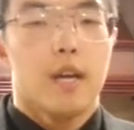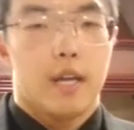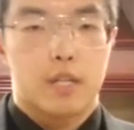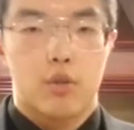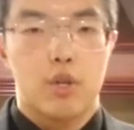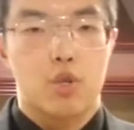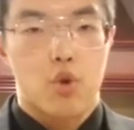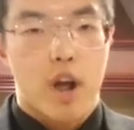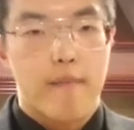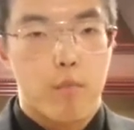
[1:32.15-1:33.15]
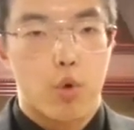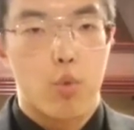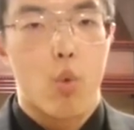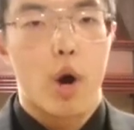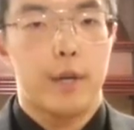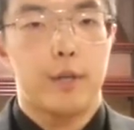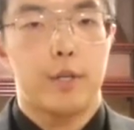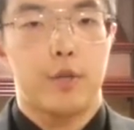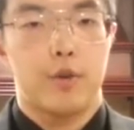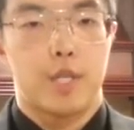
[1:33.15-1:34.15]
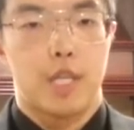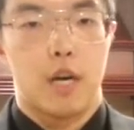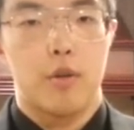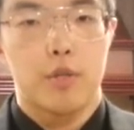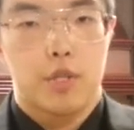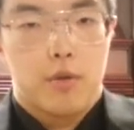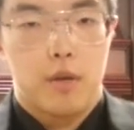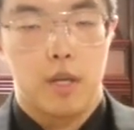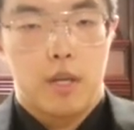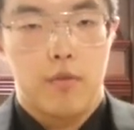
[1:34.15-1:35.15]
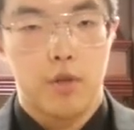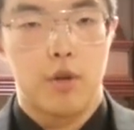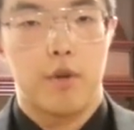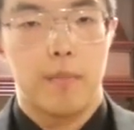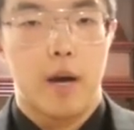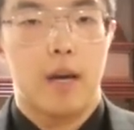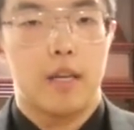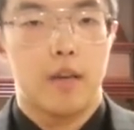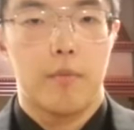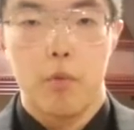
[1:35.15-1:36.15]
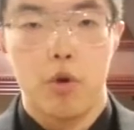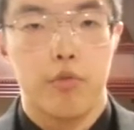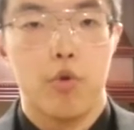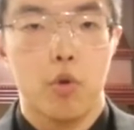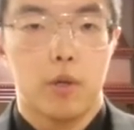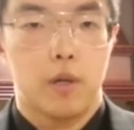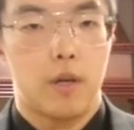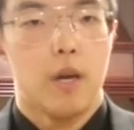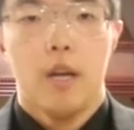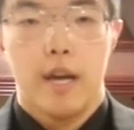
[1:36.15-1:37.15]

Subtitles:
it's going to drive more water to your cells to give your body a more fuller